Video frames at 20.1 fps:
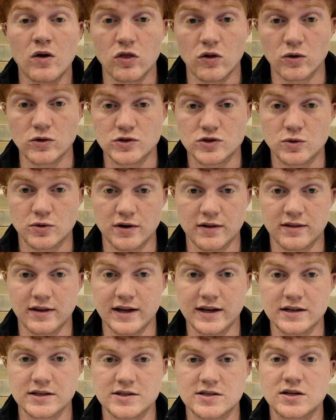Those sort of
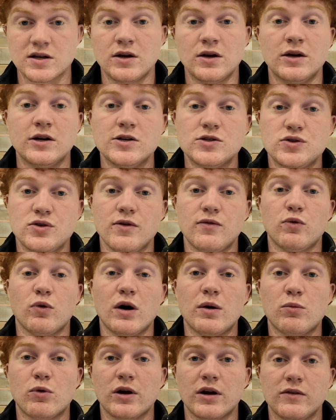things. So if you
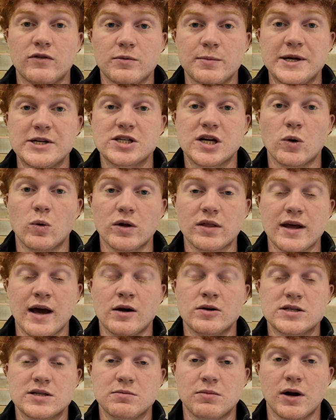want more information on what the
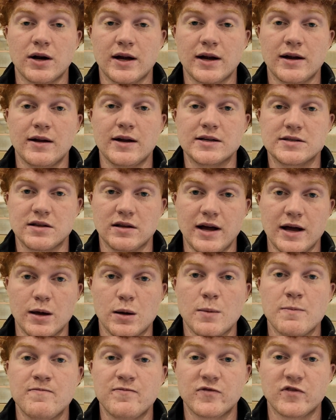housing market is
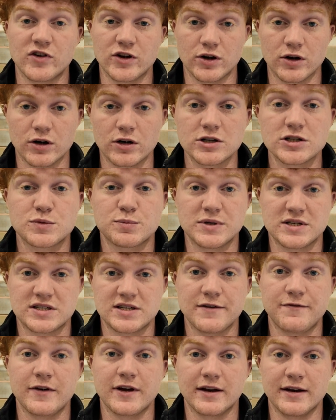like for your
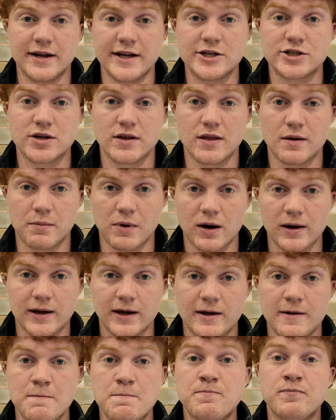specific niche of the
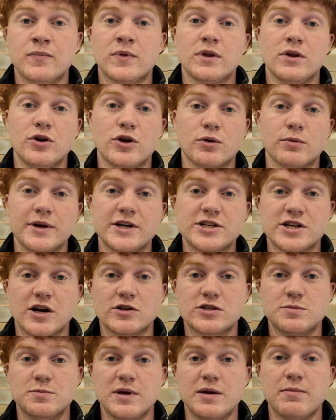market, you can reach
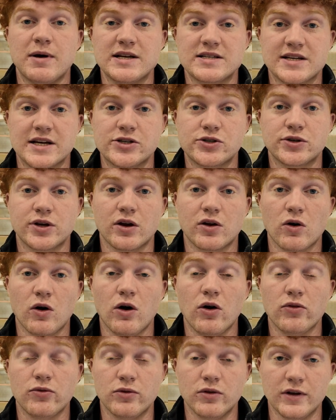out to me by scheduling a
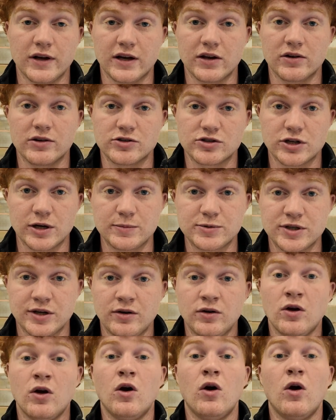call through the link in the
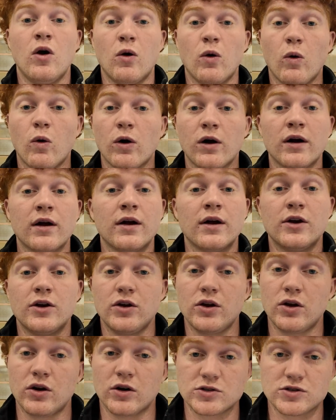description, or
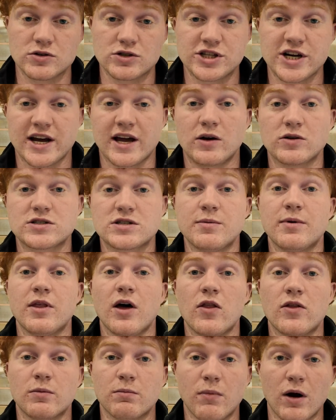you can also check out some of the
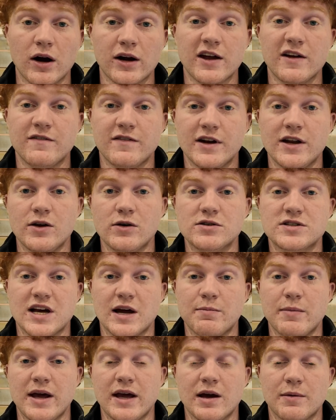other market videos I
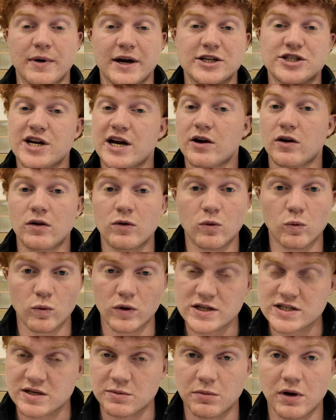make on my channel.
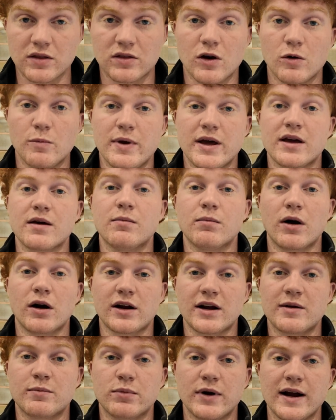Once a month, I'll make a
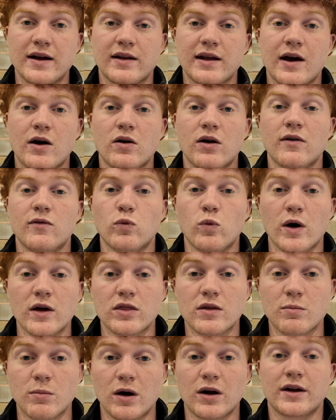market breakdown of
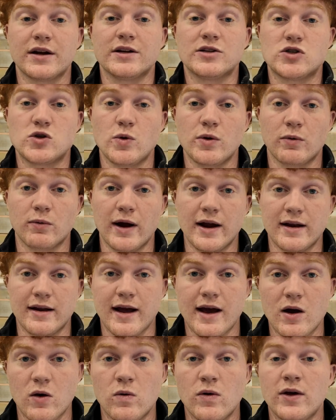what the market is doing right
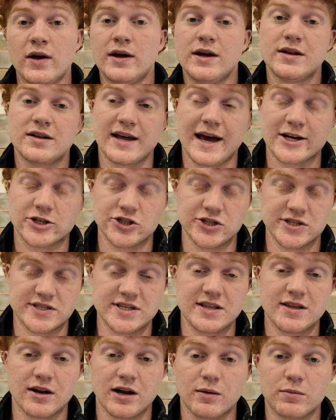now to actually
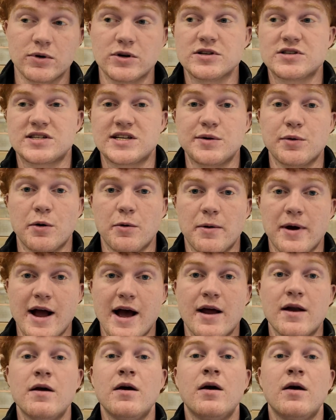see the numbers, see where we're
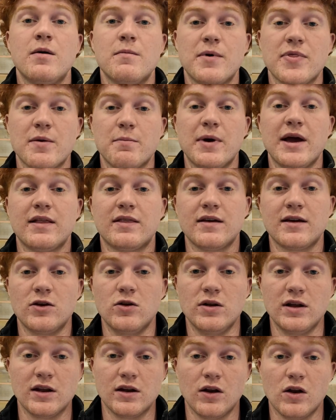at. But the main thing
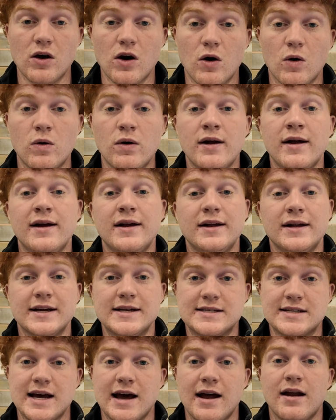you need to know
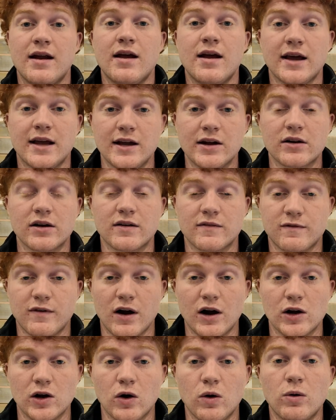is that here in
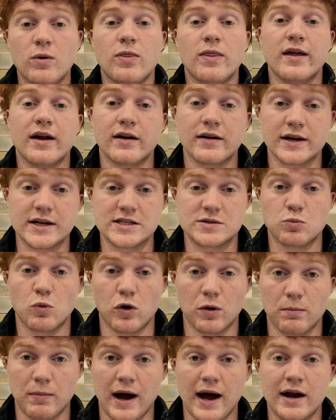Fargo, there is
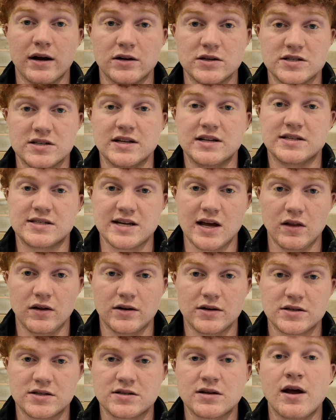more buyers than
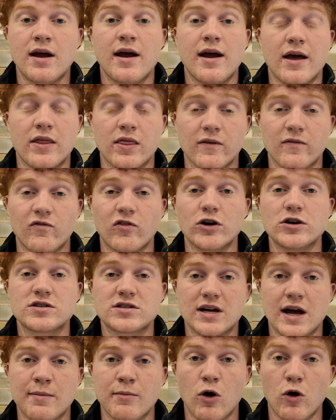sellers in the
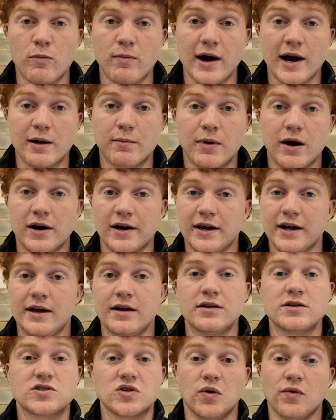first-time home buyer
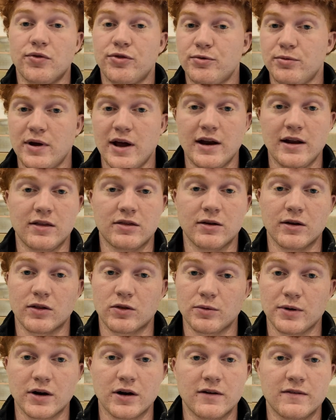market. So anything
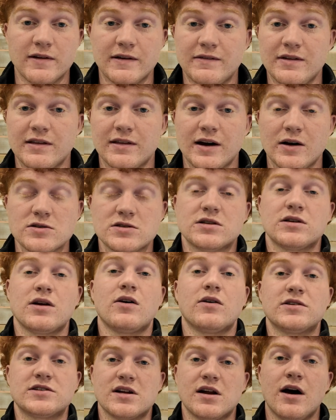
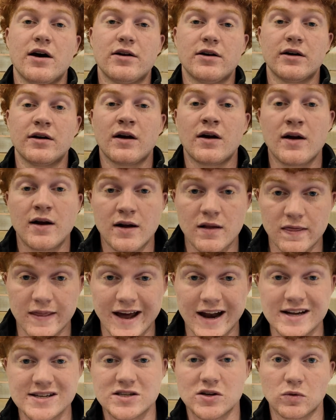$350,000 and under,
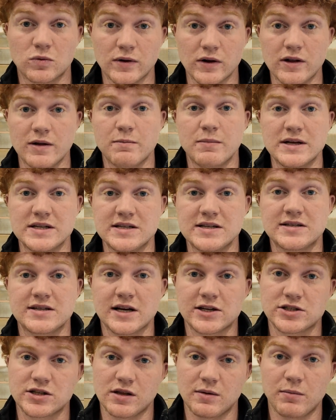that is a really busy
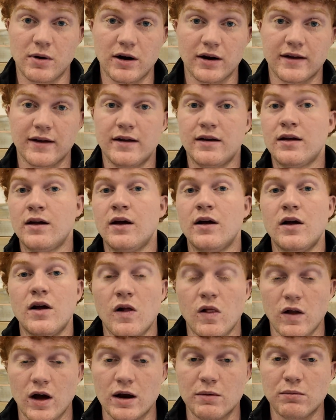section of the market.
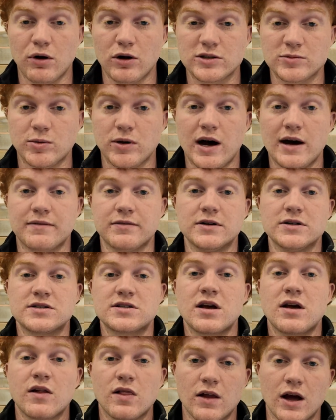A lot of multiple
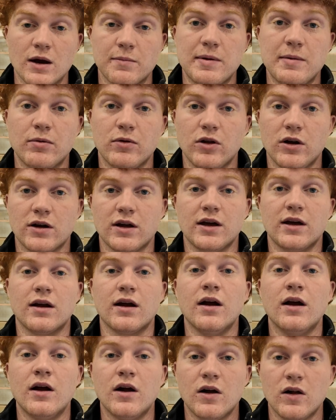offers, a lot of people
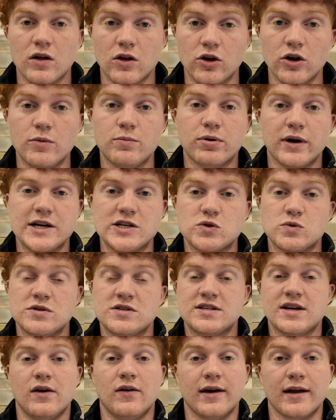looking, good price when
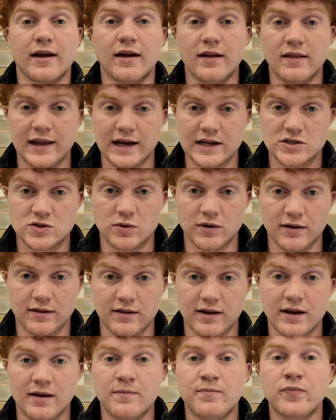selling, that sort of
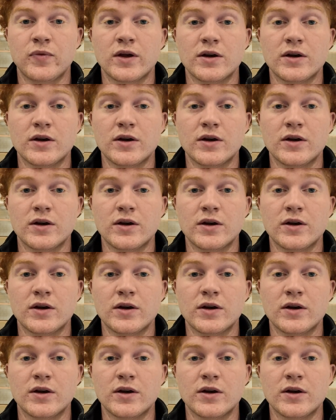thing.